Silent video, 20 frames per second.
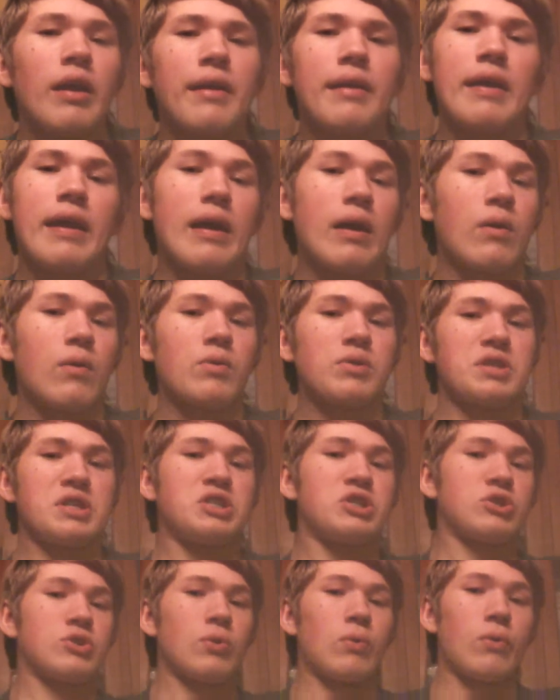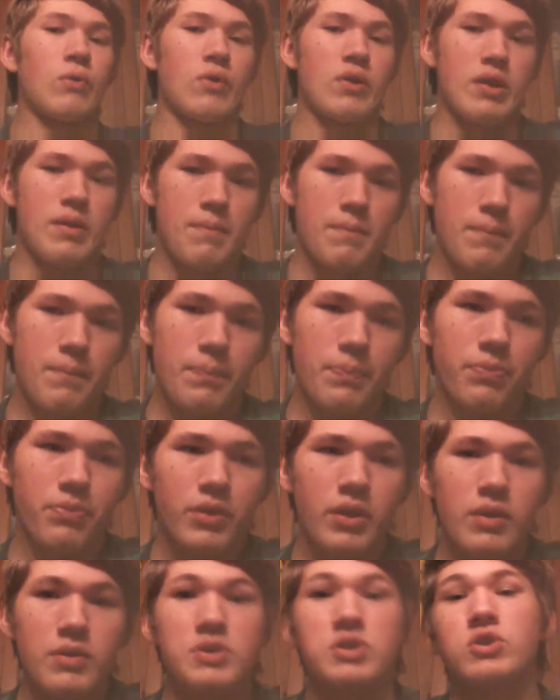Now, the story.
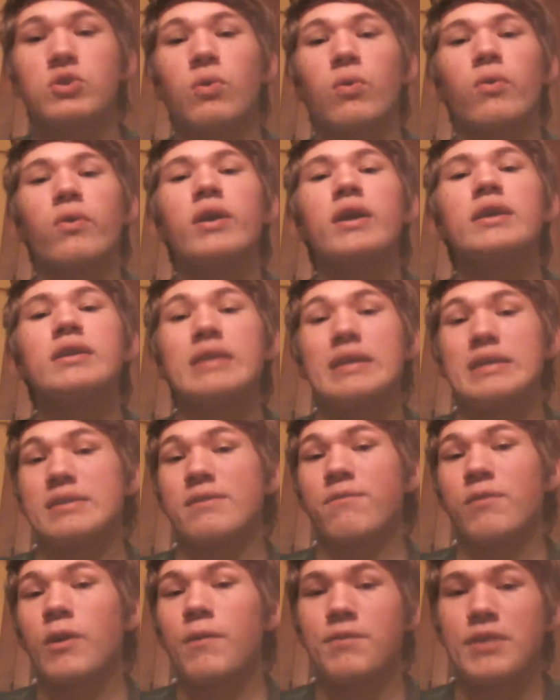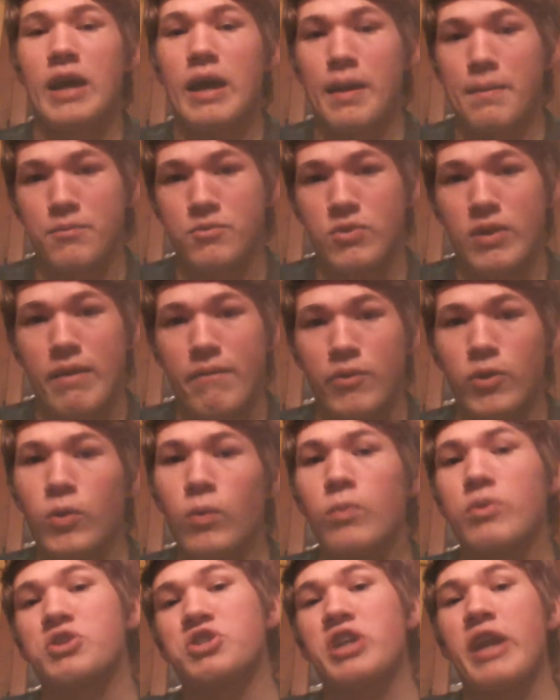The story does involve time travel,
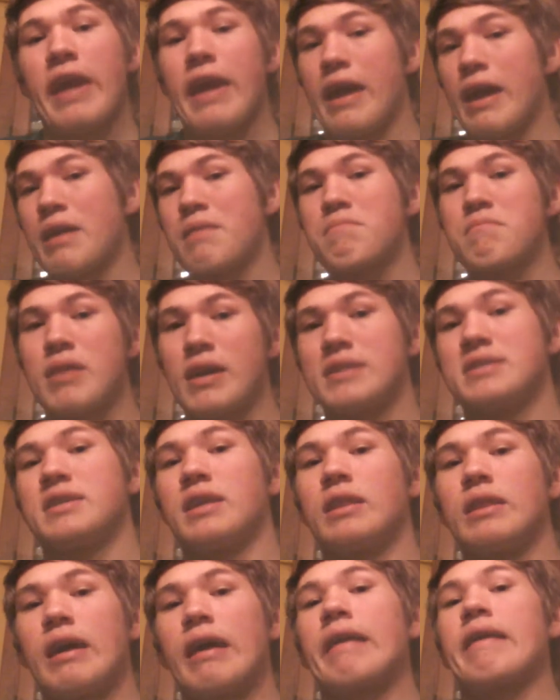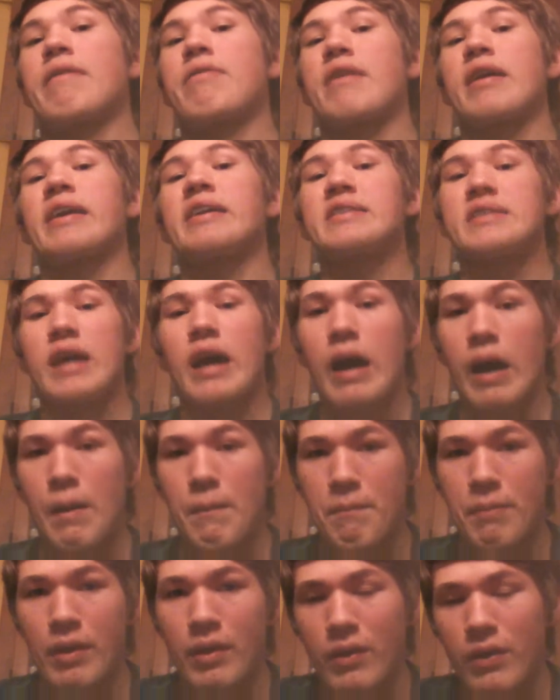which can mess a lot of things
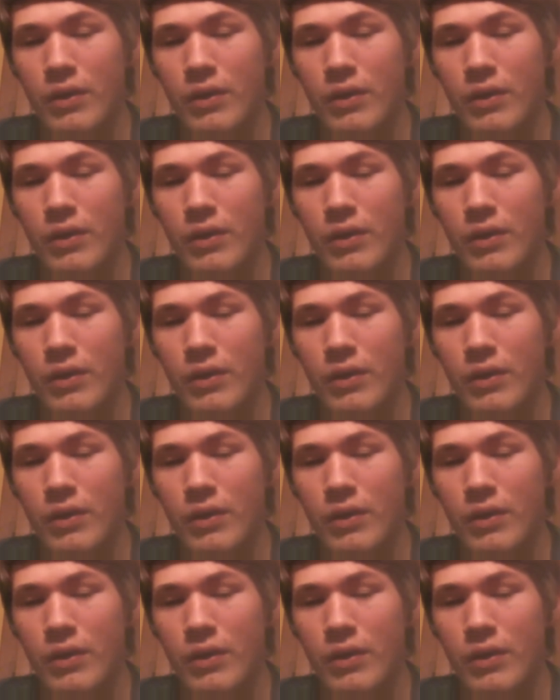up.